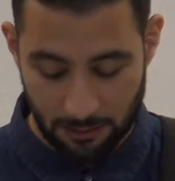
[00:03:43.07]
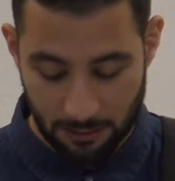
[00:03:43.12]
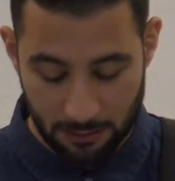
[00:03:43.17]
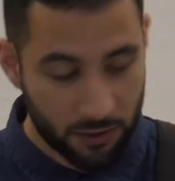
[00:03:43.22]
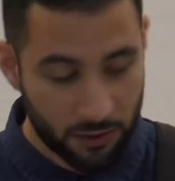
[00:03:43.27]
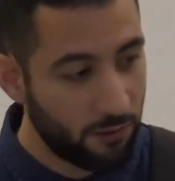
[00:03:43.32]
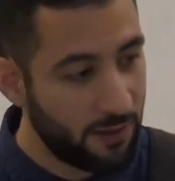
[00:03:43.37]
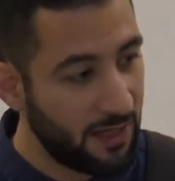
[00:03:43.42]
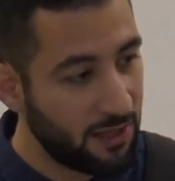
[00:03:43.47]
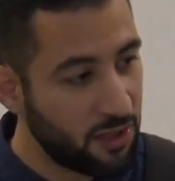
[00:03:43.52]

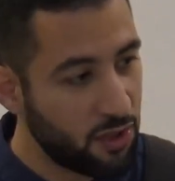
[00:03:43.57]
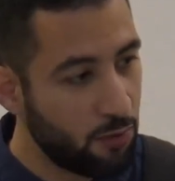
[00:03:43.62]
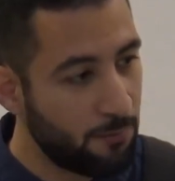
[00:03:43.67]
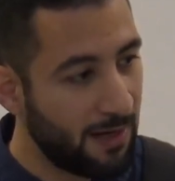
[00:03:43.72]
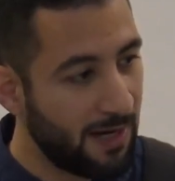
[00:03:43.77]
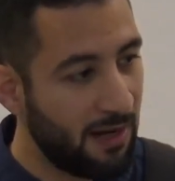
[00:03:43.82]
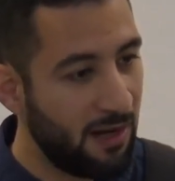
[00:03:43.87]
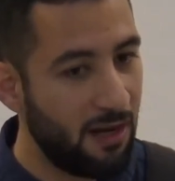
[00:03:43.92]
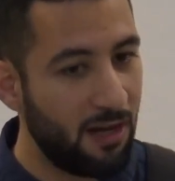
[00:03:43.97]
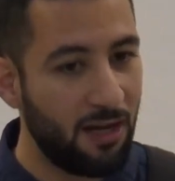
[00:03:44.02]
so that you
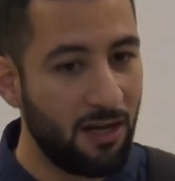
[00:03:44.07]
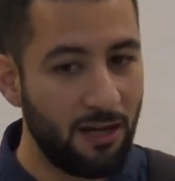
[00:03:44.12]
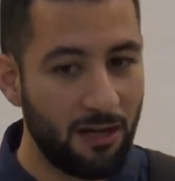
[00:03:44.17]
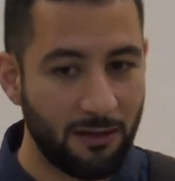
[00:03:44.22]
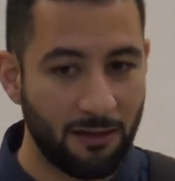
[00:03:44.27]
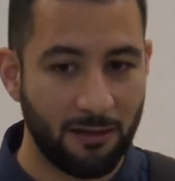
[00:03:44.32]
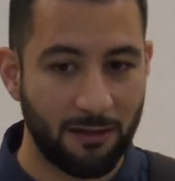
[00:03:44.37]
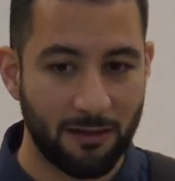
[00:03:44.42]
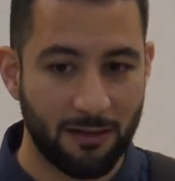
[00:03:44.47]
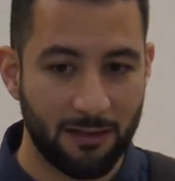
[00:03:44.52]
may
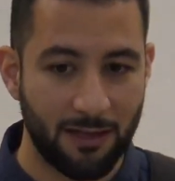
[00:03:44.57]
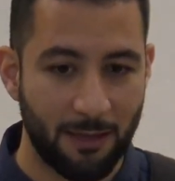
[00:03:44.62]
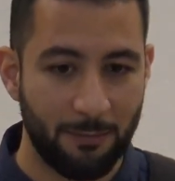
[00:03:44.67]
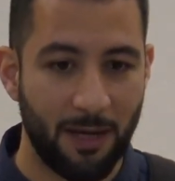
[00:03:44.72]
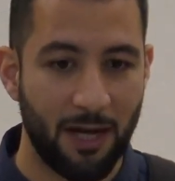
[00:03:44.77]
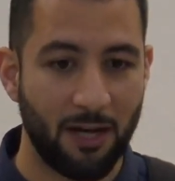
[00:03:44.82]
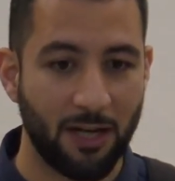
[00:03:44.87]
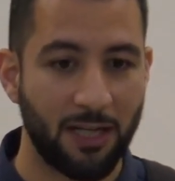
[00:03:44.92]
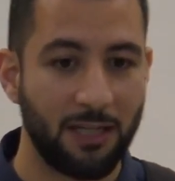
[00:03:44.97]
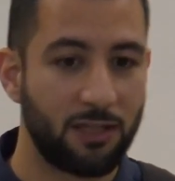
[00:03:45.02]
learn
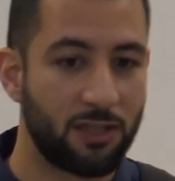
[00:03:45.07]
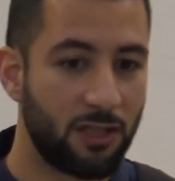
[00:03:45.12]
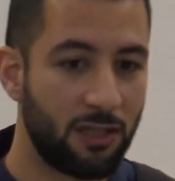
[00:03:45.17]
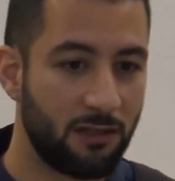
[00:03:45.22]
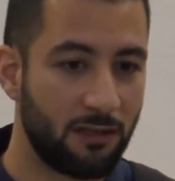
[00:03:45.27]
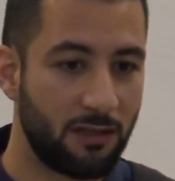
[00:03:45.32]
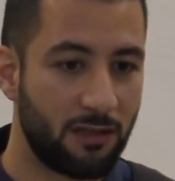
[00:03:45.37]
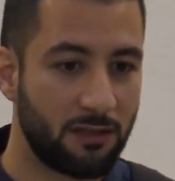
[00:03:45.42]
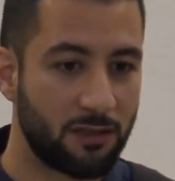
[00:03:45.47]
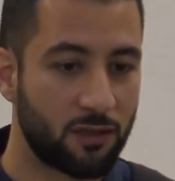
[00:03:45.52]
about each
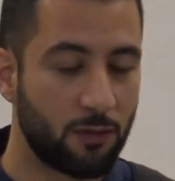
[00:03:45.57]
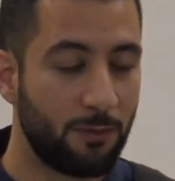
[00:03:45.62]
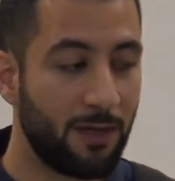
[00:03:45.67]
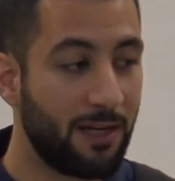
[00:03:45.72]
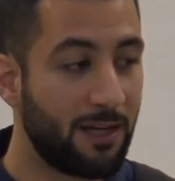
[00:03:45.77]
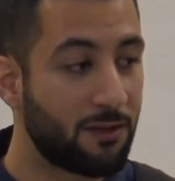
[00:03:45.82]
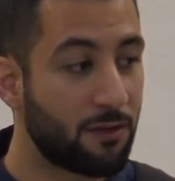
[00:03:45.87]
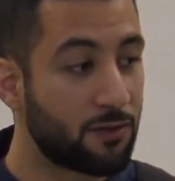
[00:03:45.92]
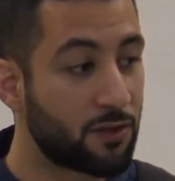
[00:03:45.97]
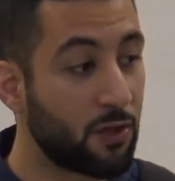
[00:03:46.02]
other, so
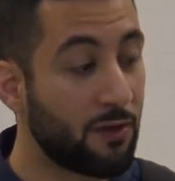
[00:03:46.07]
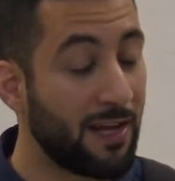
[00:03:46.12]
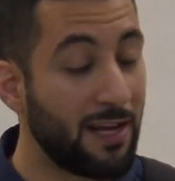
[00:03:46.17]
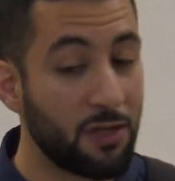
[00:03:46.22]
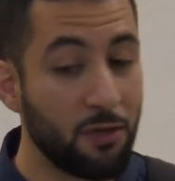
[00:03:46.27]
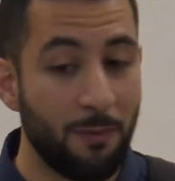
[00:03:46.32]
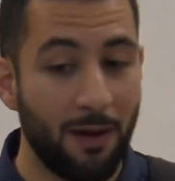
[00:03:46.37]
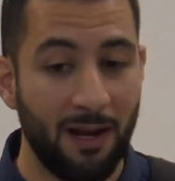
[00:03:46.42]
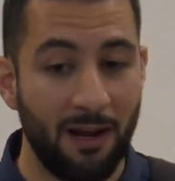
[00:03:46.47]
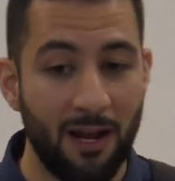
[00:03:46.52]
that
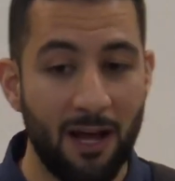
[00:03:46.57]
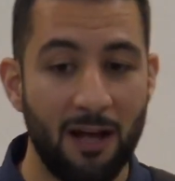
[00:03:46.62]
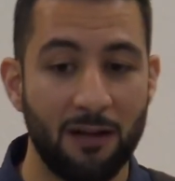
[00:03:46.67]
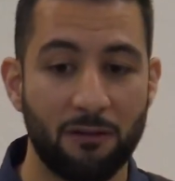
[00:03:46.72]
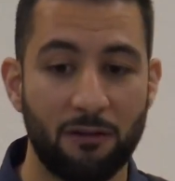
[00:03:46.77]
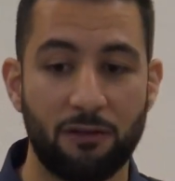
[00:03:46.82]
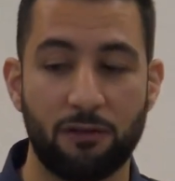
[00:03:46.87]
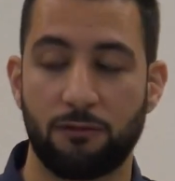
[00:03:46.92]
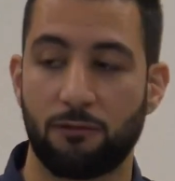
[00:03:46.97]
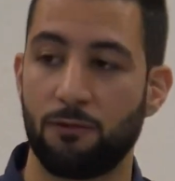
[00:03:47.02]
you may learn
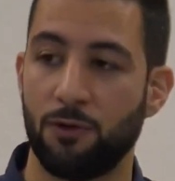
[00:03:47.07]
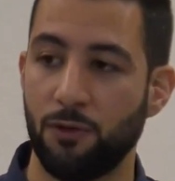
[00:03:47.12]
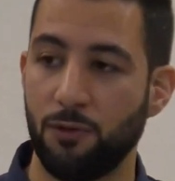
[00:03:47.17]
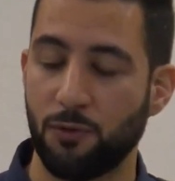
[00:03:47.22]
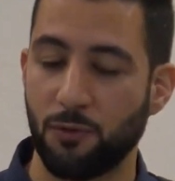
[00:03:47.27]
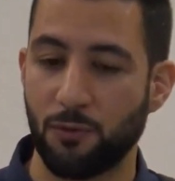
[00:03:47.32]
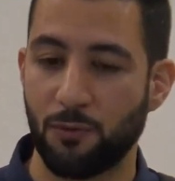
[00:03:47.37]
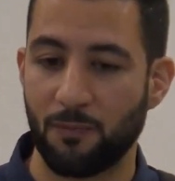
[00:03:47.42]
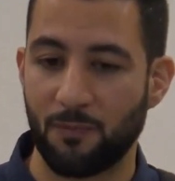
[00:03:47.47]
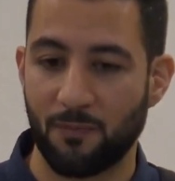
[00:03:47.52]

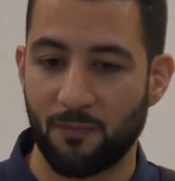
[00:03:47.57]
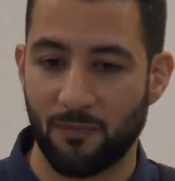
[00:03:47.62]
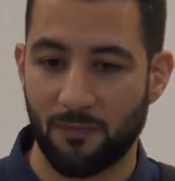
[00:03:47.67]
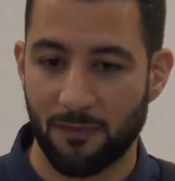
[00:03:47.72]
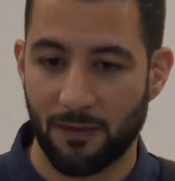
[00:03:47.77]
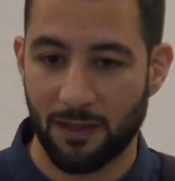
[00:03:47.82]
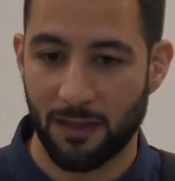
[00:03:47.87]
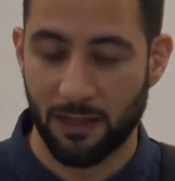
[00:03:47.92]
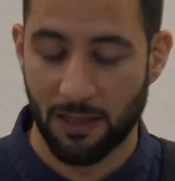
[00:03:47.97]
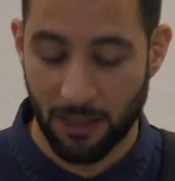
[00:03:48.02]
through
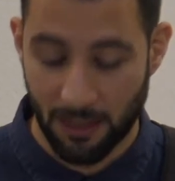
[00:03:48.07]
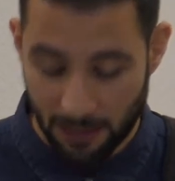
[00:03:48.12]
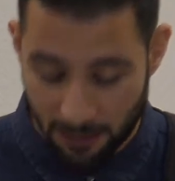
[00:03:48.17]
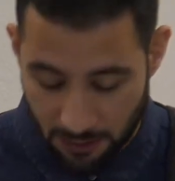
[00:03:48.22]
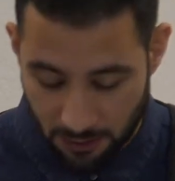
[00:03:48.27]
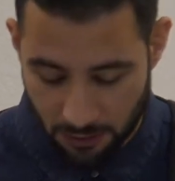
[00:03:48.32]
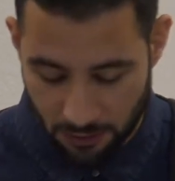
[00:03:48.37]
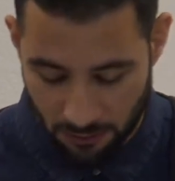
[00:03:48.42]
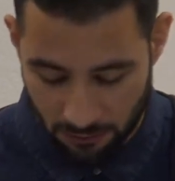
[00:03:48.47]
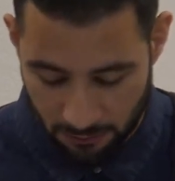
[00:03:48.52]

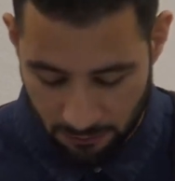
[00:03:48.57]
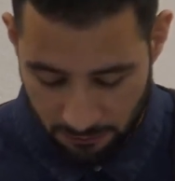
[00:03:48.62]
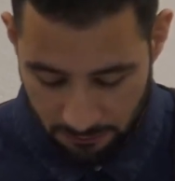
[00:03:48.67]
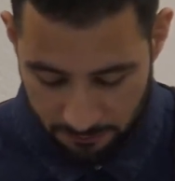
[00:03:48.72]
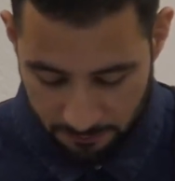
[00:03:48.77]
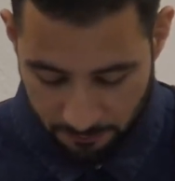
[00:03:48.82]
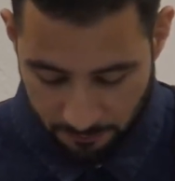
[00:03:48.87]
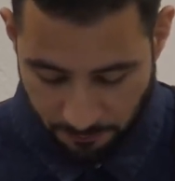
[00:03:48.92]
each other.